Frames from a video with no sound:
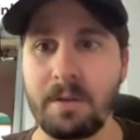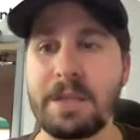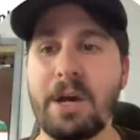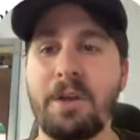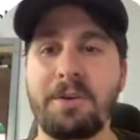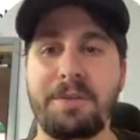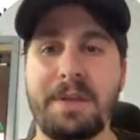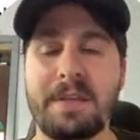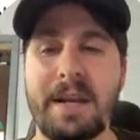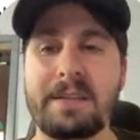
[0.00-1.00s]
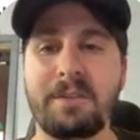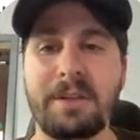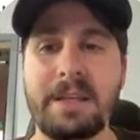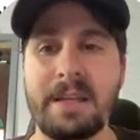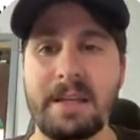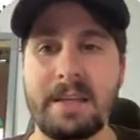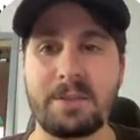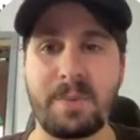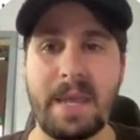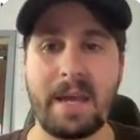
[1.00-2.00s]
The other thing that I deleted
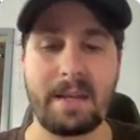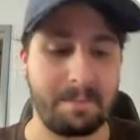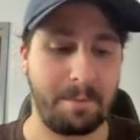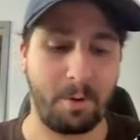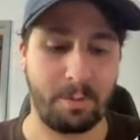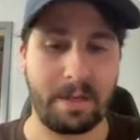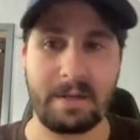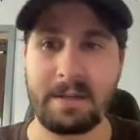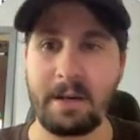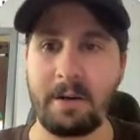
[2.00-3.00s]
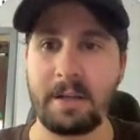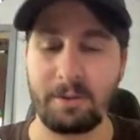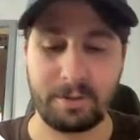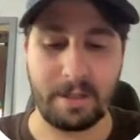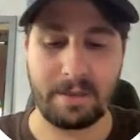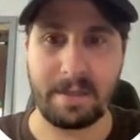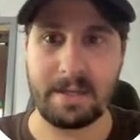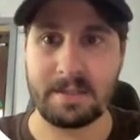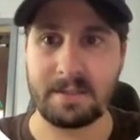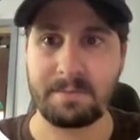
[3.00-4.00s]
is we had a component in here. It looked like
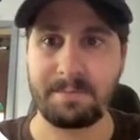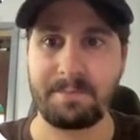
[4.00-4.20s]
this.